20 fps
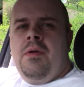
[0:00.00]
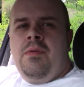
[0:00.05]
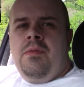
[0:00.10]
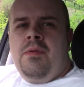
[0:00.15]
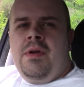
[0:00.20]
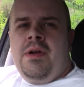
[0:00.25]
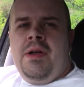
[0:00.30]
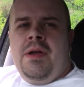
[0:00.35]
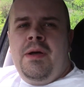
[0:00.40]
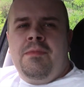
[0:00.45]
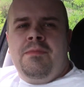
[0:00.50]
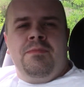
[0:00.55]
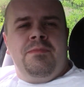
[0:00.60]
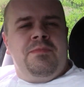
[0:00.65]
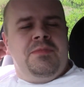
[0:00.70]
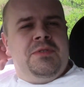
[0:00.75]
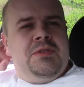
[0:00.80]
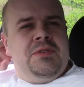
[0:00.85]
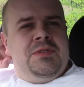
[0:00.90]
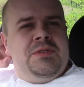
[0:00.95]
Right, I'm
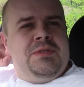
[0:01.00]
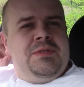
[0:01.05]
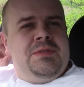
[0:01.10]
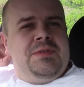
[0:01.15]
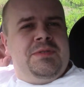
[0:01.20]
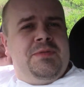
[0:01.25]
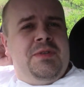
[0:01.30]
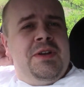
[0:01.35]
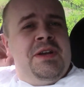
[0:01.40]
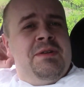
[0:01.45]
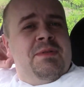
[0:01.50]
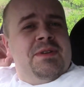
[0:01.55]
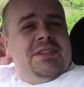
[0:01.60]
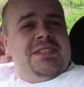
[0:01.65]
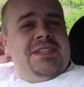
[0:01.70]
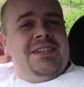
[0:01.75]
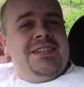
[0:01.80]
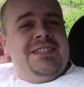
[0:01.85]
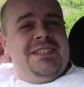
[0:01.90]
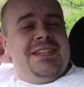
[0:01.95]
just
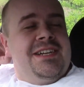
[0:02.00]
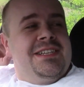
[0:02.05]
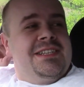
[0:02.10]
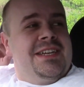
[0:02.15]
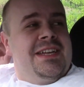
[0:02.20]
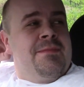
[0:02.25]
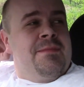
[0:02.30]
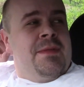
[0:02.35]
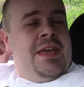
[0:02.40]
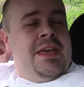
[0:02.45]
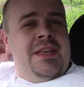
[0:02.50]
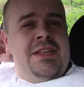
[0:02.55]
restarting again.